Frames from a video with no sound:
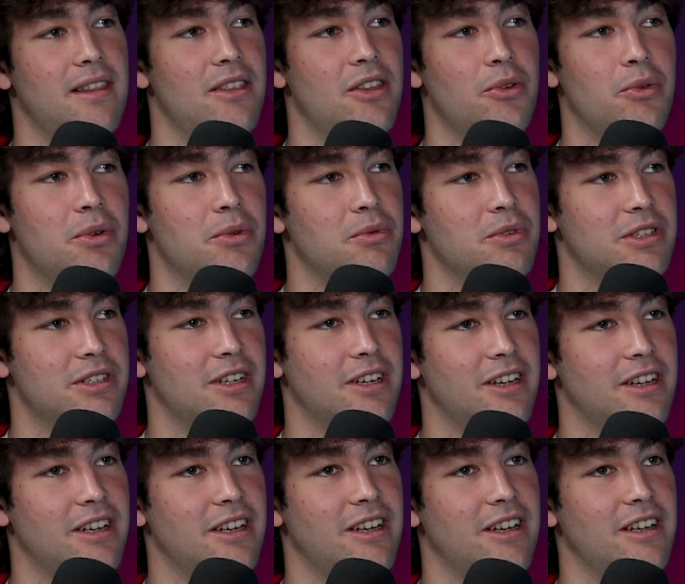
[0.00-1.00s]
no one was
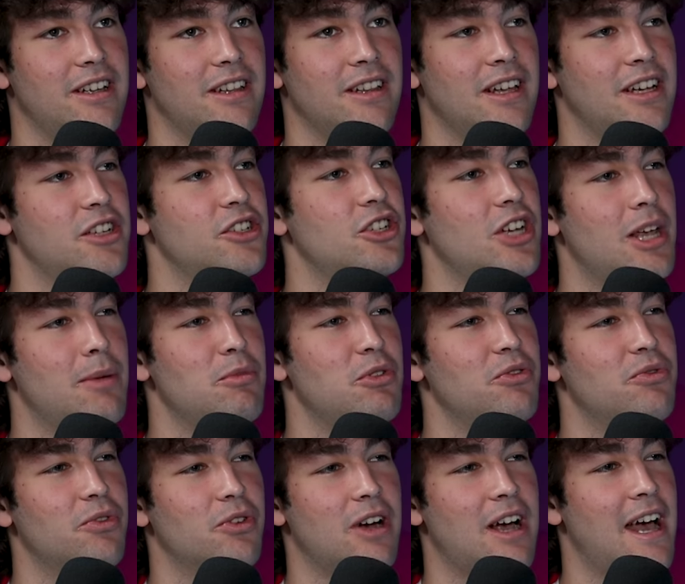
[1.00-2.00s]
gonna like shame
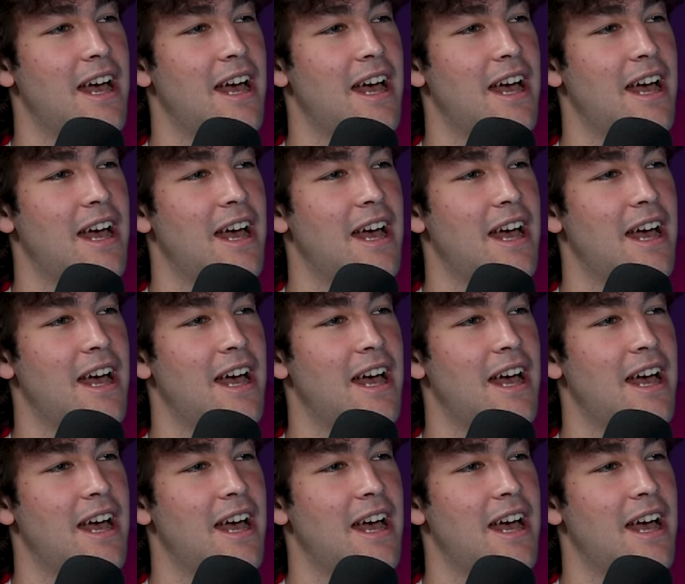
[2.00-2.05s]
you for